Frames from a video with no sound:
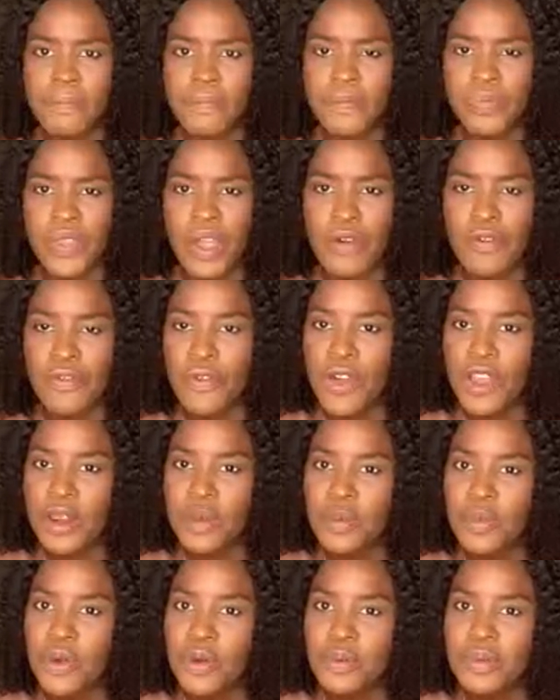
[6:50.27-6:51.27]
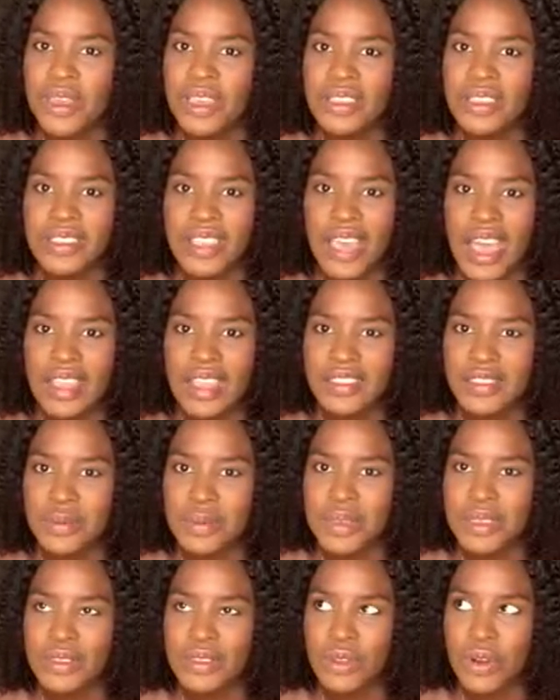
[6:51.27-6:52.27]
Affordable means it has to
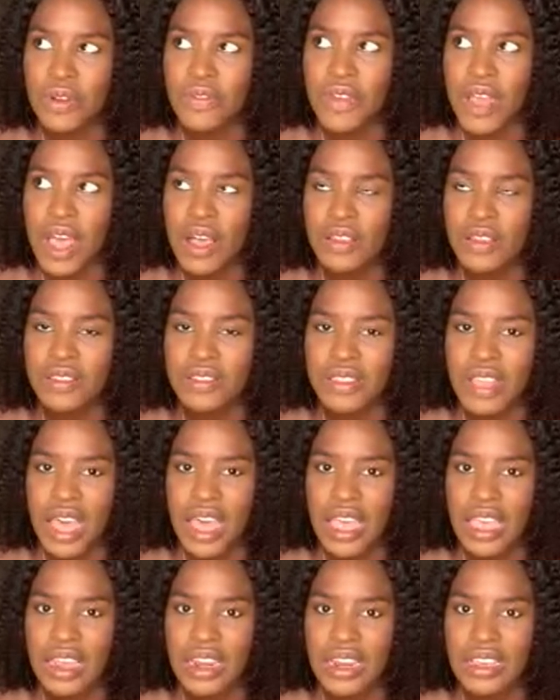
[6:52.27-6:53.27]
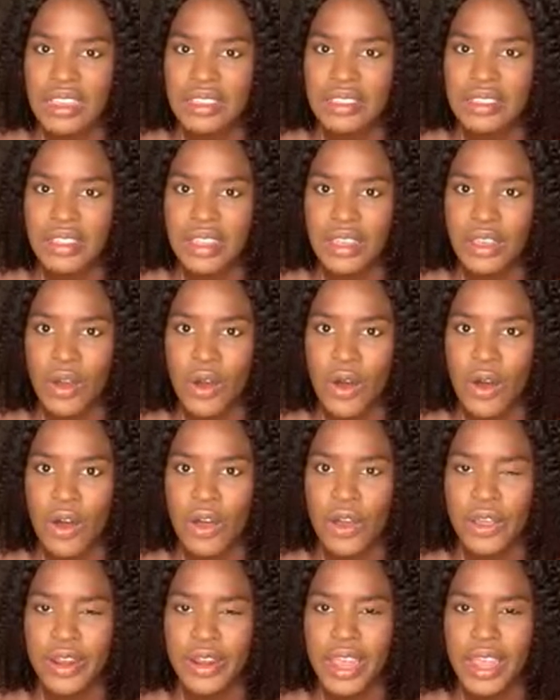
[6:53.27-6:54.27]
be sort of outside East
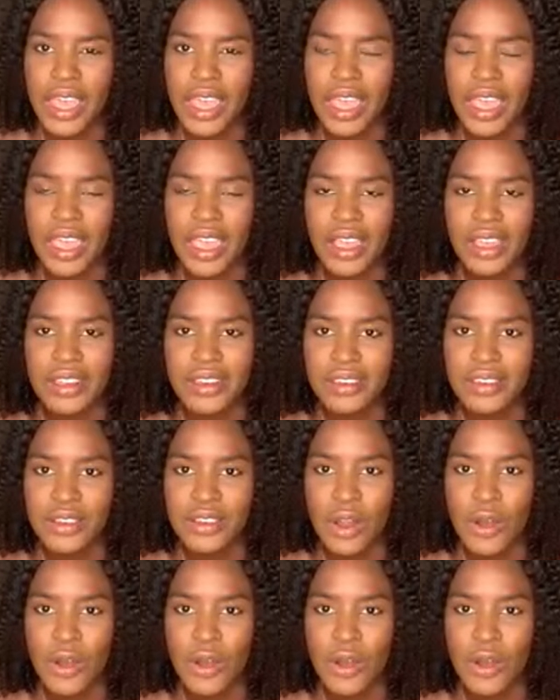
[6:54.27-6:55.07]
Legon and